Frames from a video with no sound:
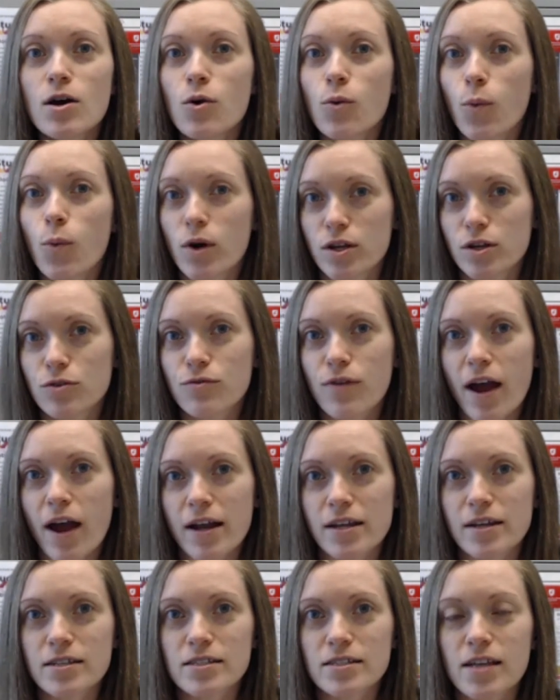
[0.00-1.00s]
what your
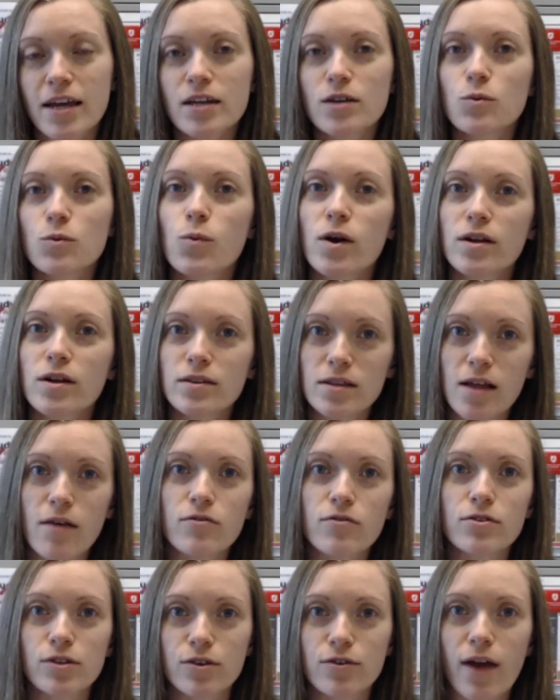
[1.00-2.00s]
writing is like and what
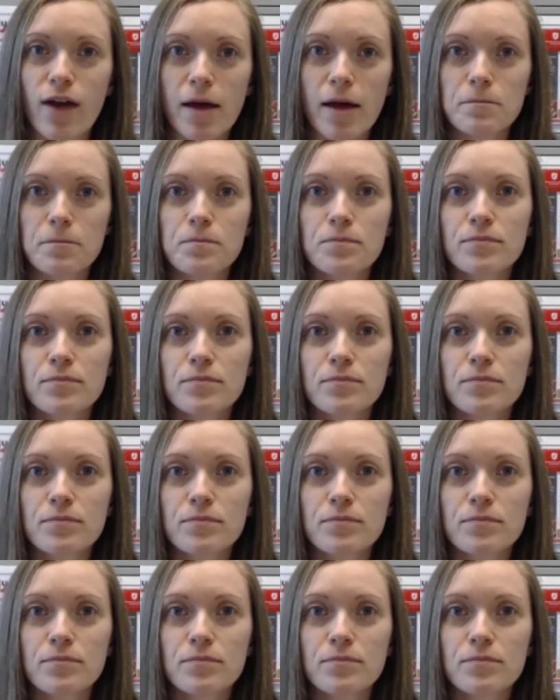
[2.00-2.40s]
level you're at.